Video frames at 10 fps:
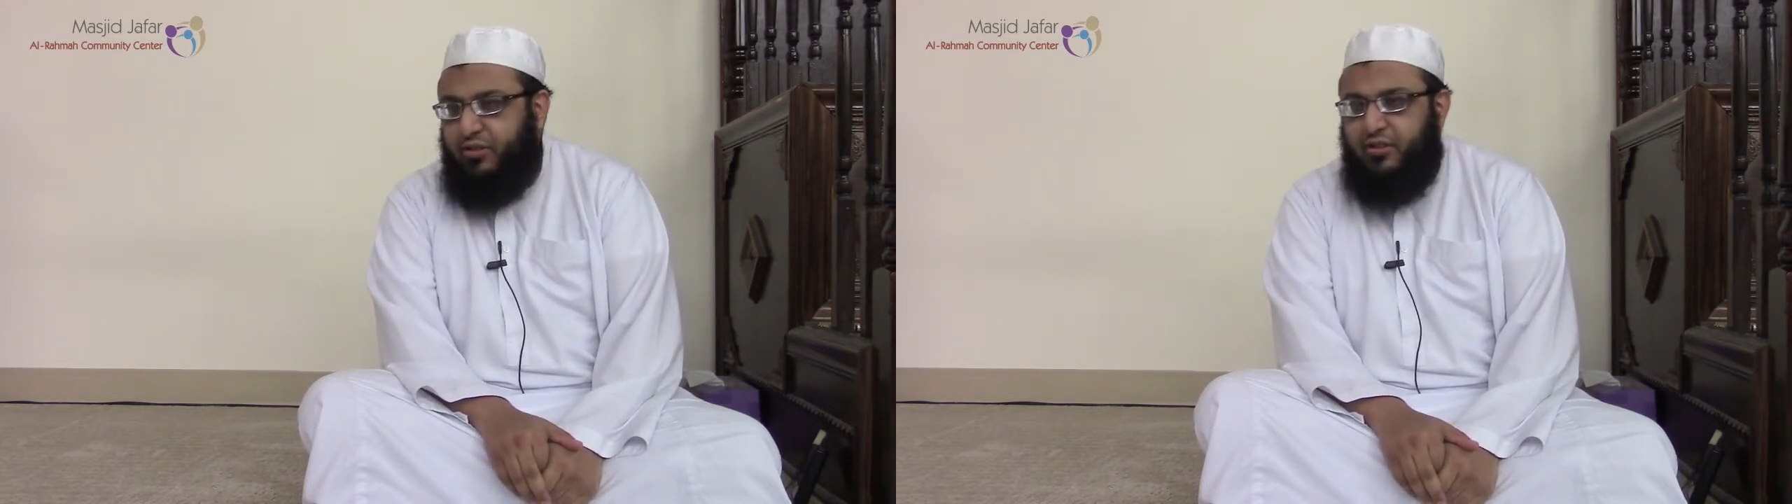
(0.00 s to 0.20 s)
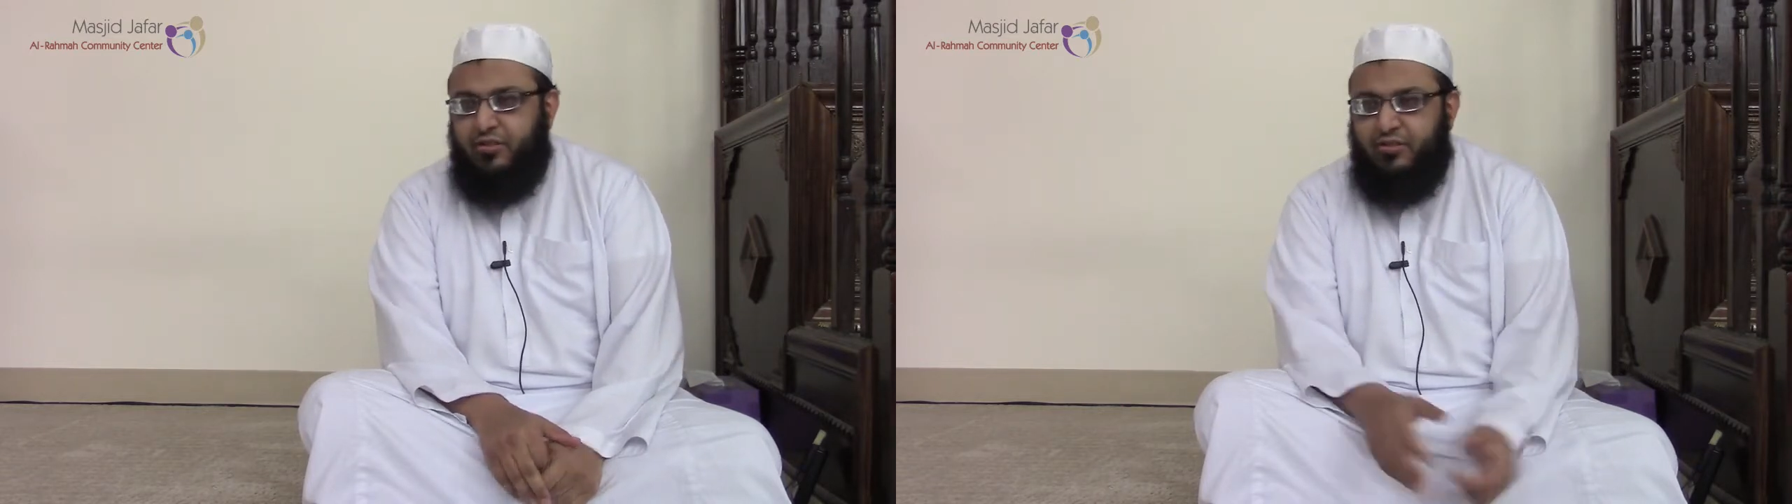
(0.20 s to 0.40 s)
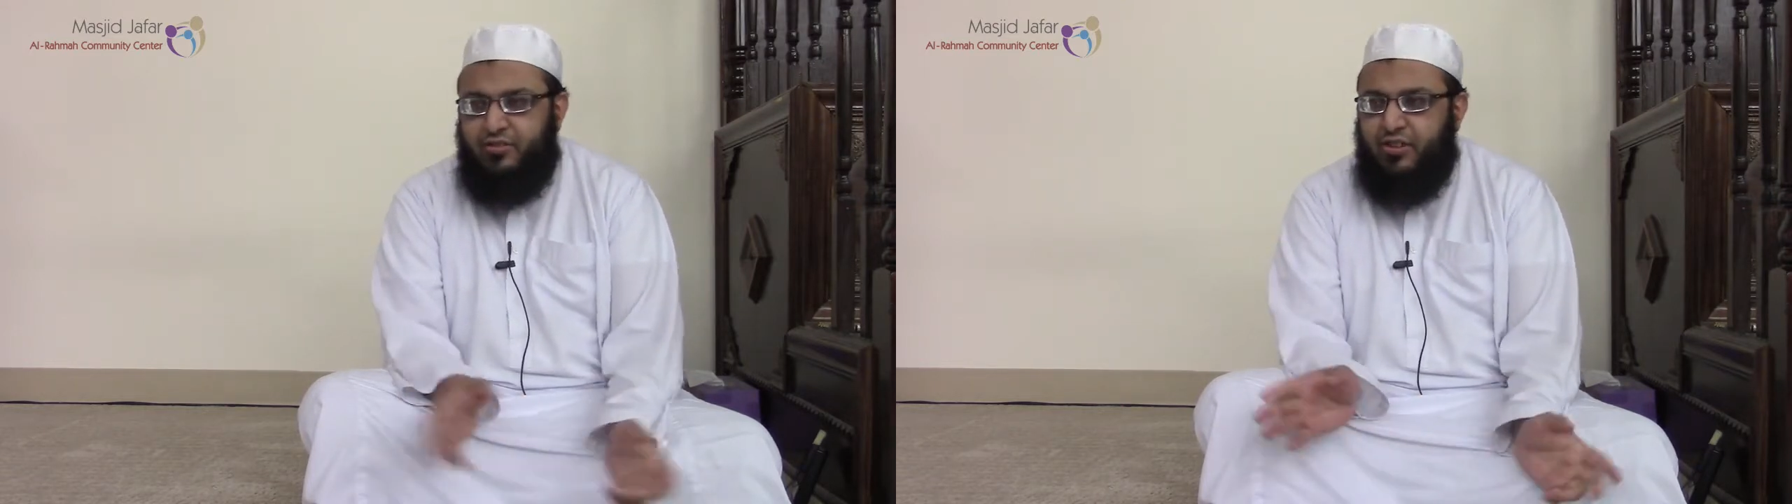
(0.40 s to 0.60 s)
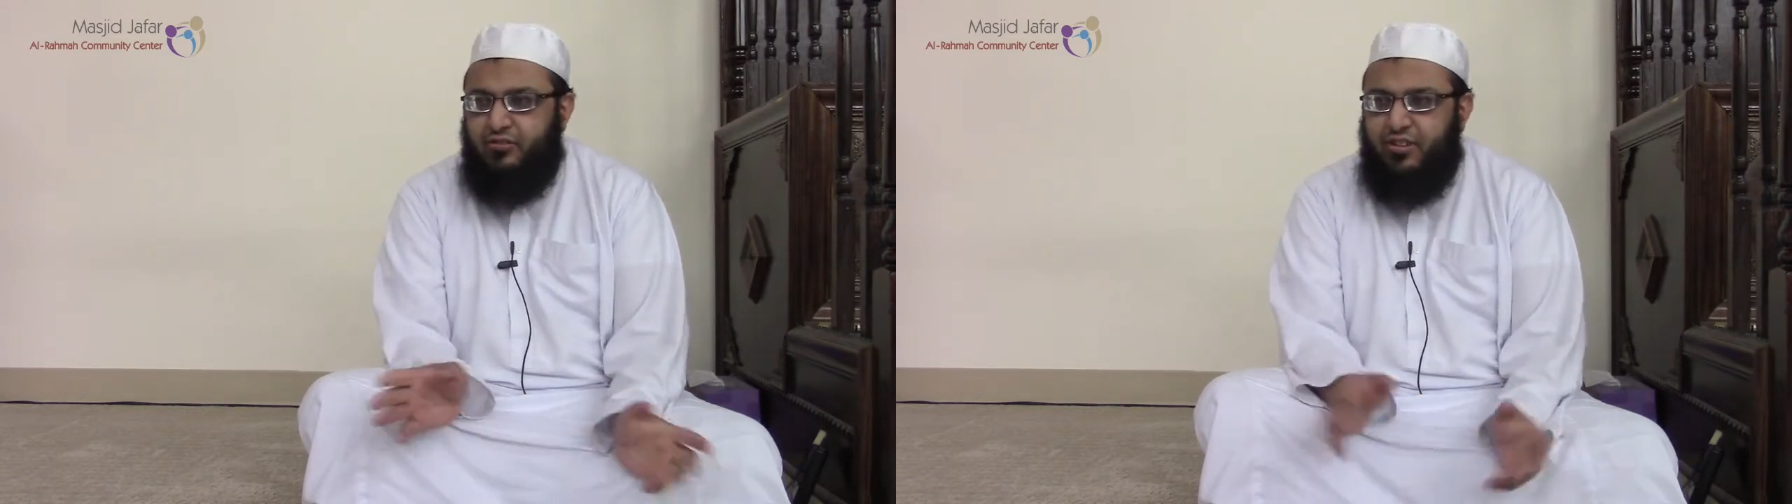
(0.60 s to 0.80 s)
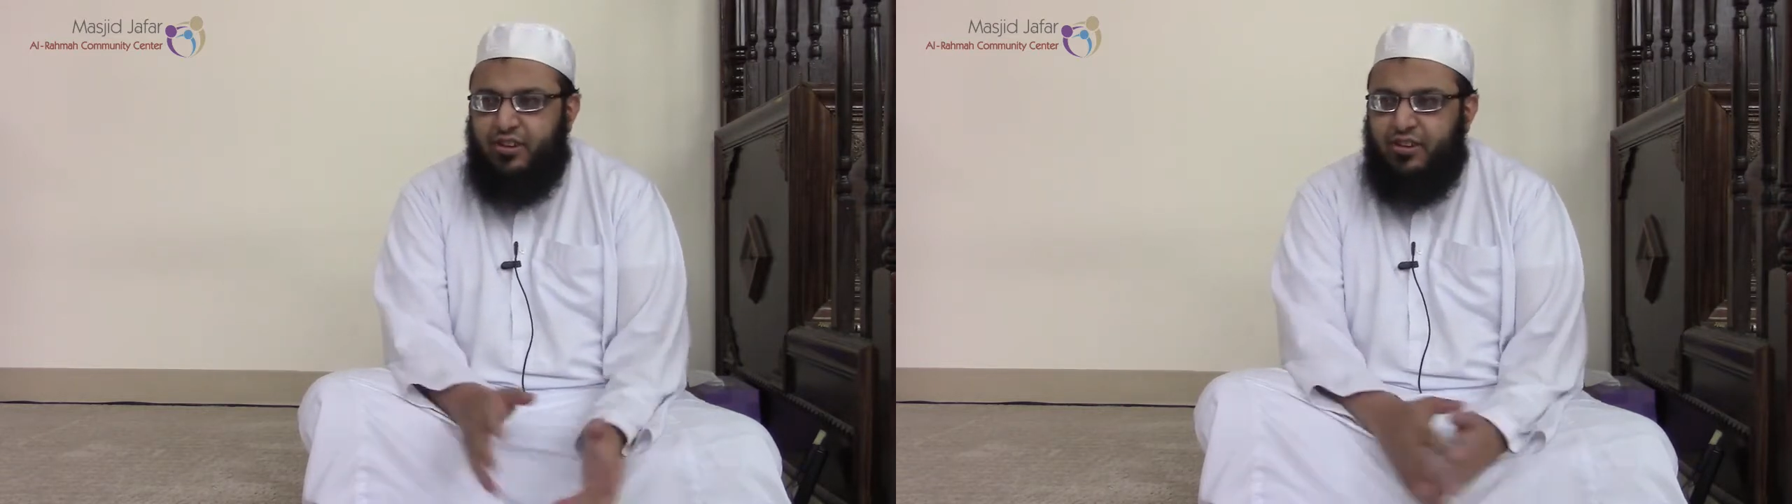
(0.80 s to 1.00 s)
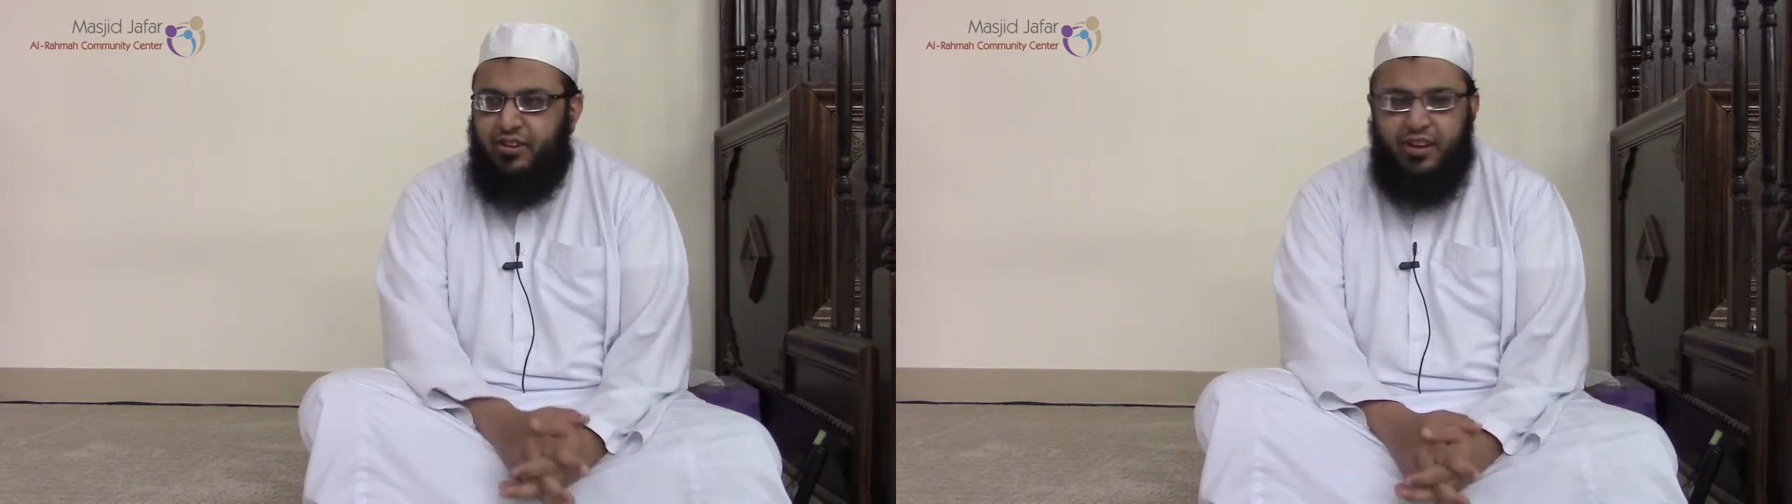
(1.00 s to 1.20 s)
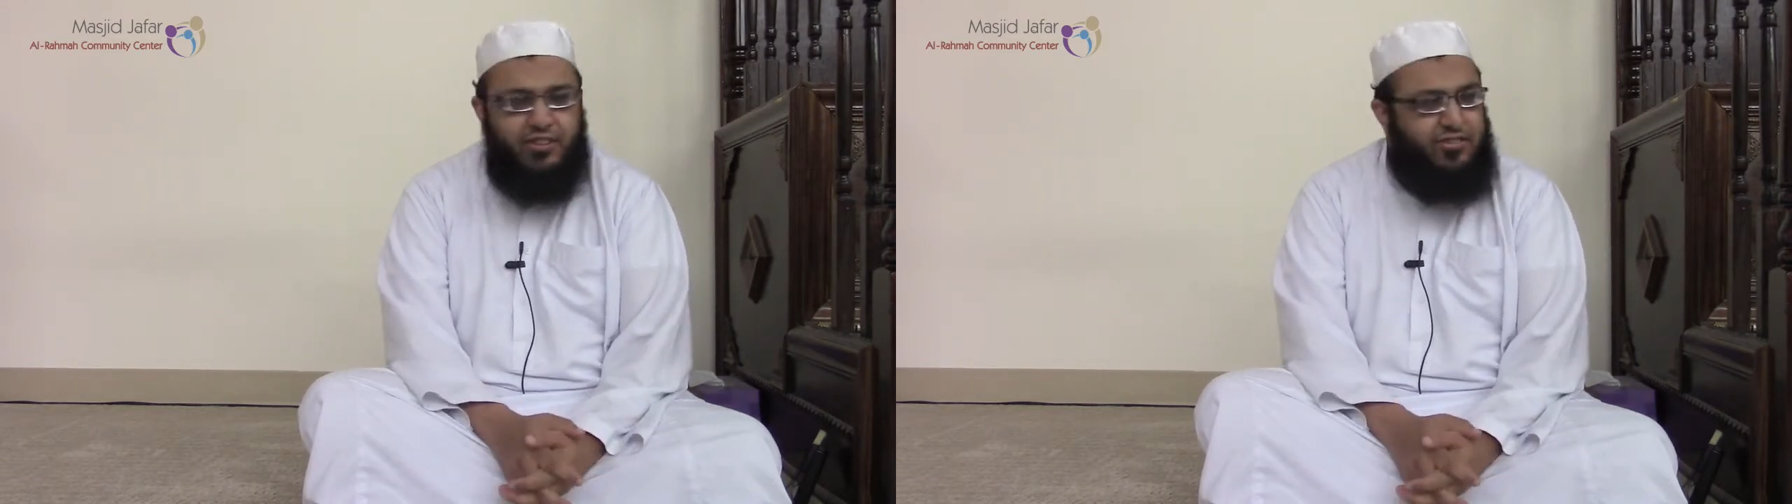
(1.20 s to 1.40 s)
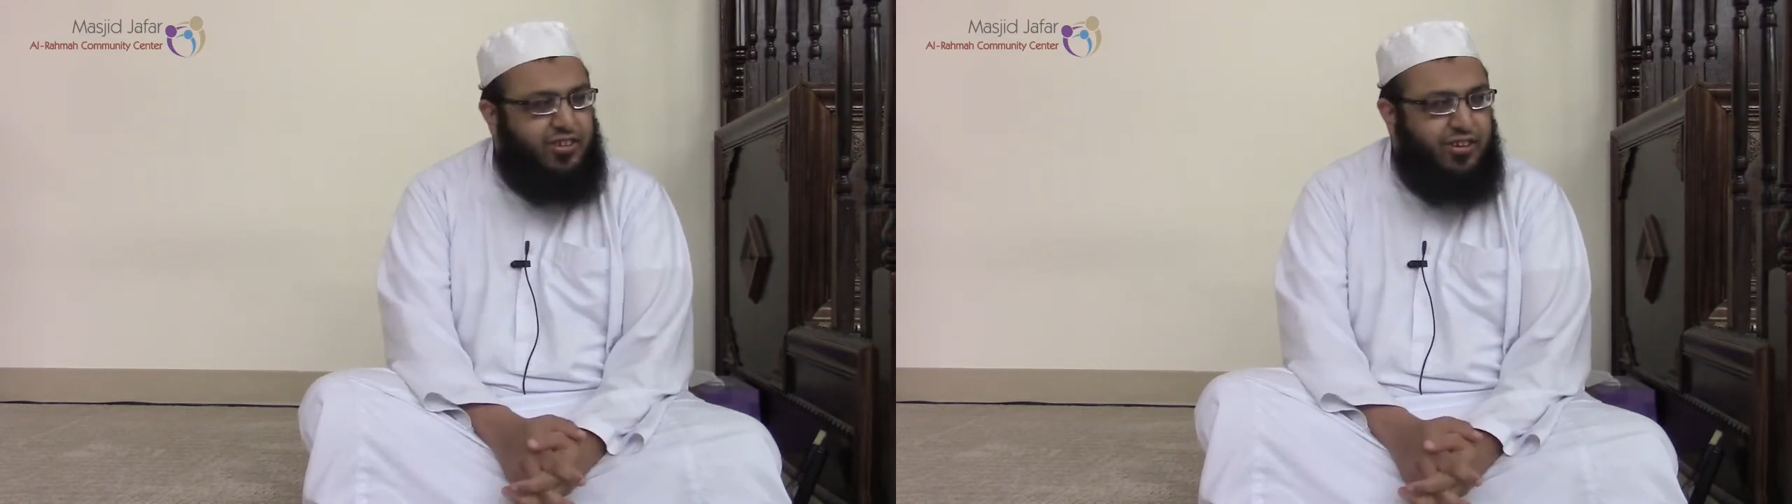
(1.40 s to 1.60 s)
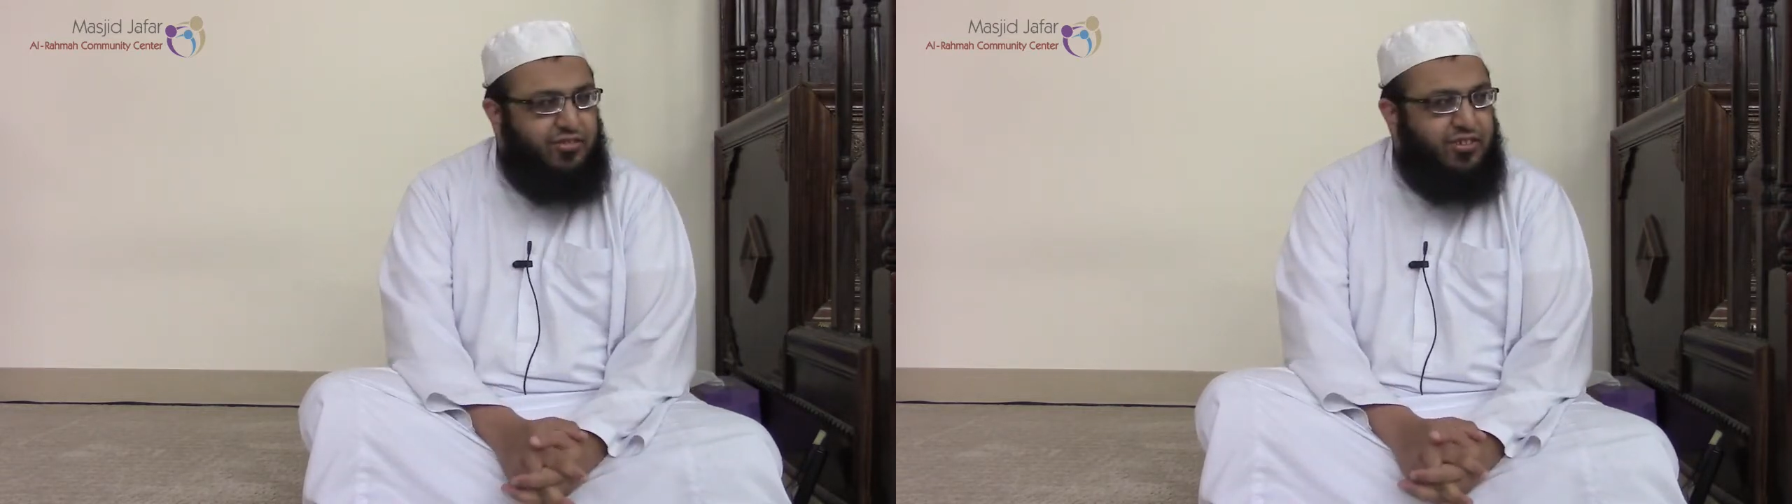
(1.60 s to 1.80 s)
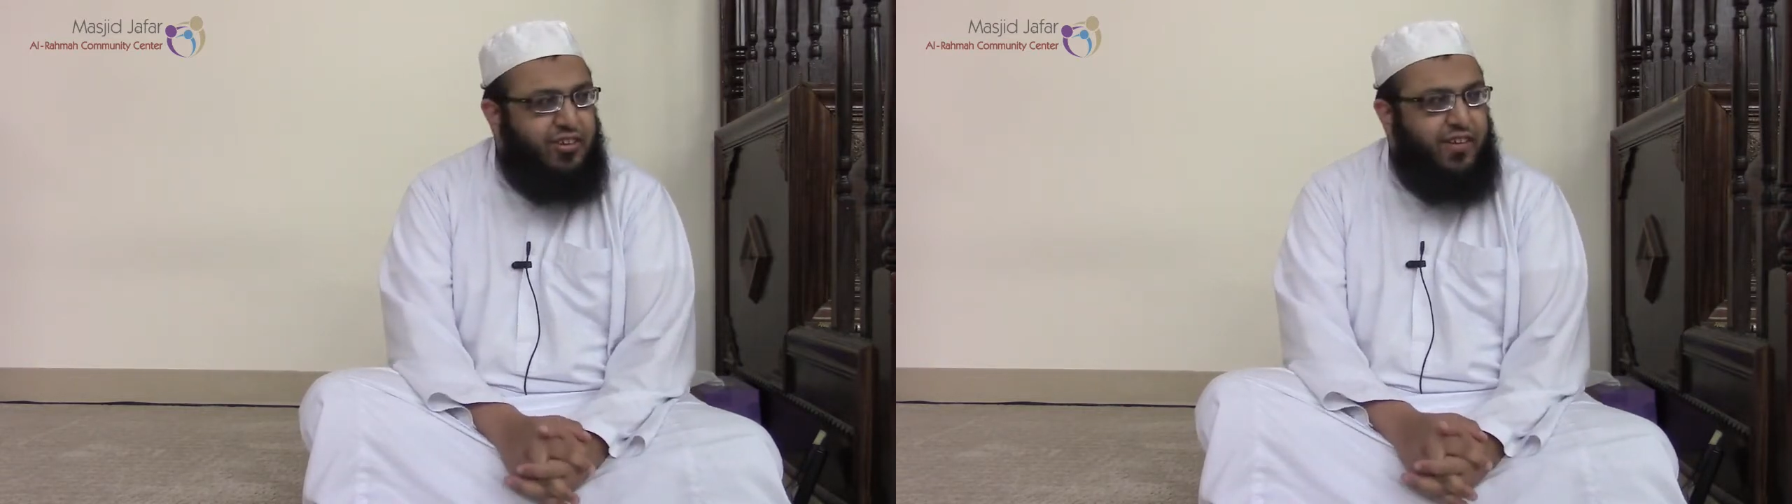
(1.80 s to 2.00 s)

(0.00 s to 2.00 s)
all 70 dead chiefs.